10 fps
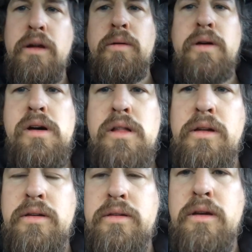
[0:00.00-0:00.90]
Alright, well, it
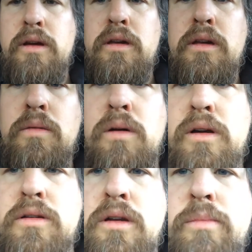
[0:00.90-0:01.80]
looks like
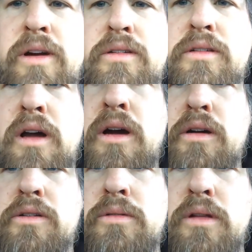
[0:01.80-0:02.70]
washing my
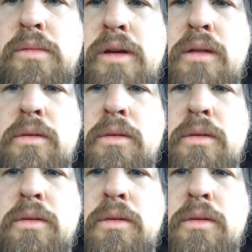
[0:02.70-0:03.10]
socks really made a